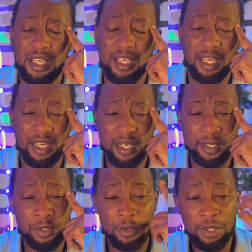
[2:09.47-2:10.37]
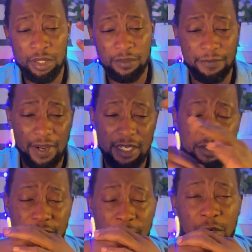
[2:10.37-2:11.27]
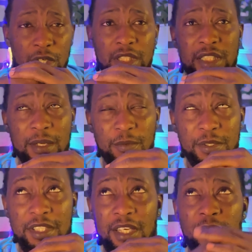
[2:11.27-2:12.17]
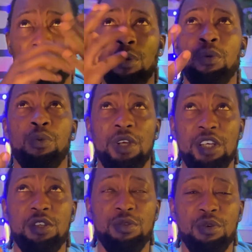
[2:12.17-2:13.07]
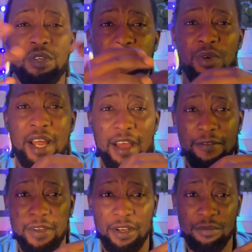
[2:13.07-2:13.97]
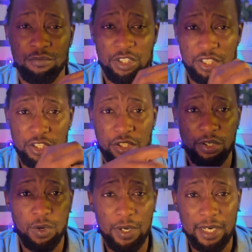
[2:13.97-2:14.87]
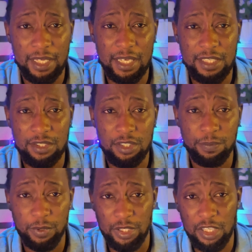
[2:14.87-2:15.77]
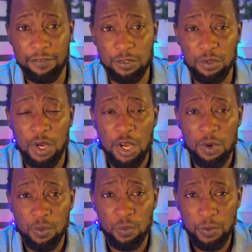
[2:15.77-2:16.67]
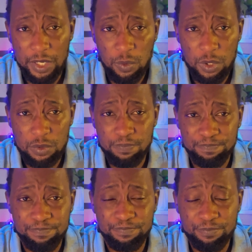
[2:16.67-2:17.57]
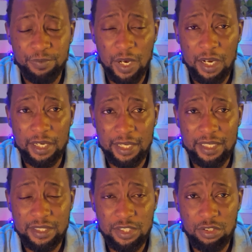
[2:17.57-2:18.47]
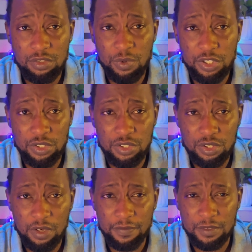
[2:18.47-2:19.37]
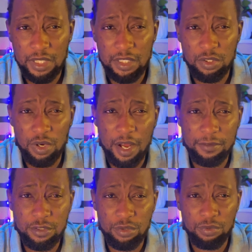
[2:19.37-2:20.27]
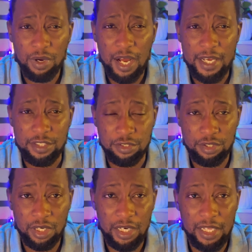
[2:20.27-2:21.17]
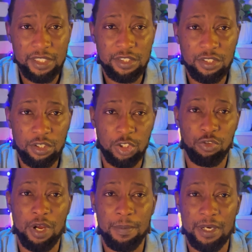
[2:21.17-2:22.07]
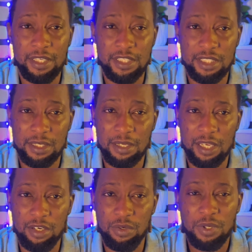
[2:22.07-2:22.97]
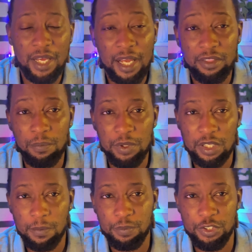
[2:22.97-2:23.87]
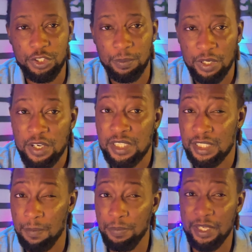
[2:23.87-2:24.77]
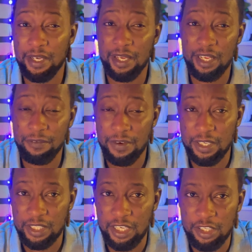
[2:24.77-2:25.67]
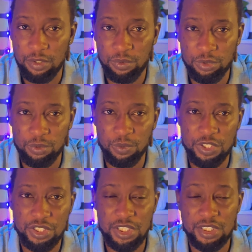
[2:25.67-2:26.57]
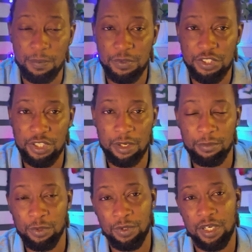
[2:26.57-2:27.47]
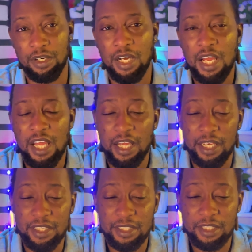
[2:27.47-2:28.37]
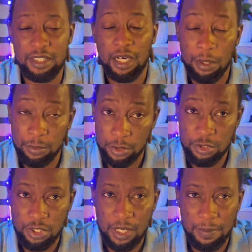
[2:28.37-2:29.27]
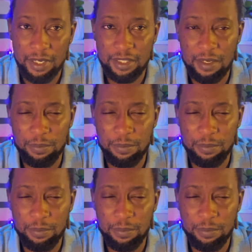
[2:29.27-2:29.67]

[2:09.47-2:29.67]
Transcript: I know a lot of fans from other teams would say, oh, we do also have a decision going against us. But if you really want to get the situation solved, then you have to isolate your tribalism and look at the bigger picture, because it's a bigger elephant in the room, which is the PGMOL. And I'm going to talk about that.